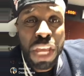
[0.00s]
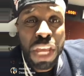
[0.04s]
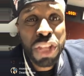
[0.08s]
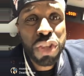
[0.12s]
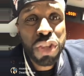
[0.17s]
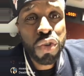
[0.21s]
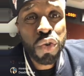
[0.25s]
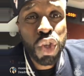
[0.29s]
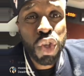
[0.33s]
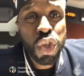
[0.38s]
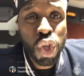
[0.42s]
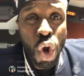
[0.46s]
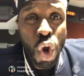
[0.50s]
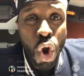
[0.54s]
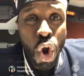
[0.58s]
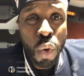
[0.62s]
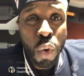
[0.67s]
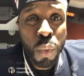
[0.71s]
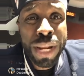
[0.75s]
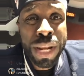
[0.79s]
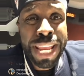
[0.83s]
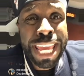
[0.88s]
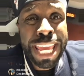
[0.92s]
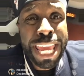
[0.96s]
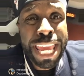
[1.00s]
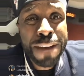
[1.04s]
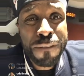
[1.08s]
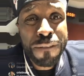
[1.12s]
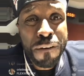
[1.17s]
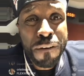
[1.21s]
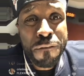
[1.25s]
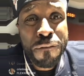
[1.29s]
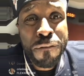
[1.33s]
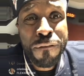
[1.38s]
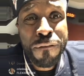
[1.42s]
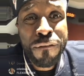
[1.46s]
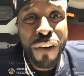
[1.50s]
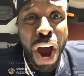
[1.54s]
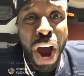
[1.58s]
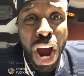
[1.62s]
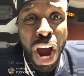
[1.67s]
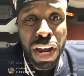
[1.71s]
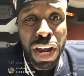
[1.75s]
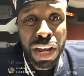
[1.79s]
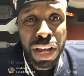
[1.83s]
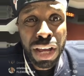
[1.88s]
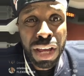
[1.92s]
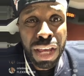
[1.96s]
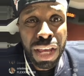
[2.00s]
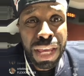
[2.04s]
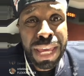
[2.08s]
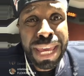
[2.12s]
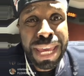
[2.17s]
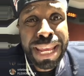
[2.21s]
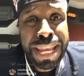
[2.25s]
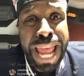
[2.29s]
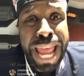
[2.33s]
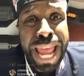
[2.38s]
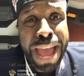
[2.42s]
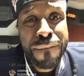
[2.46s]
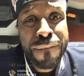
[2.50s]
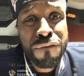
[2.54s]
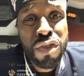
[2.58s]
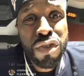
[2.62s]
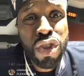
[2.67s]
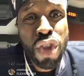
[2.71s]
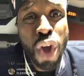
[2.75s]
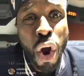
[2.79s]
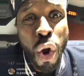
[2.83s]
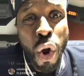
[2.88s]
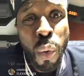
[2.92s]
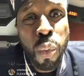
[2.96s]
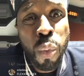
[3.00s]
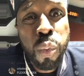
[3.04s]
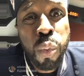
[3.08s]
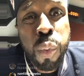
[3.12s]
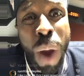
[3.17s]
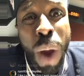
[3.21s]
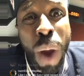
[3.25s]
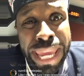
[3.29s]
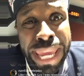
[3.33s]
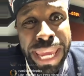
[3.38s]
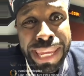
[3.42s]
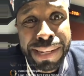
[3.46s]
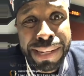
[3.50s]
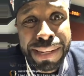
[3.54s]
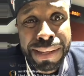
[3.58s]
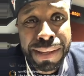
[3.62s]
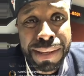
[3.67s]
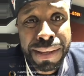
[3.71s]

In New York, we didn't give a fuck. He ain't had no weight.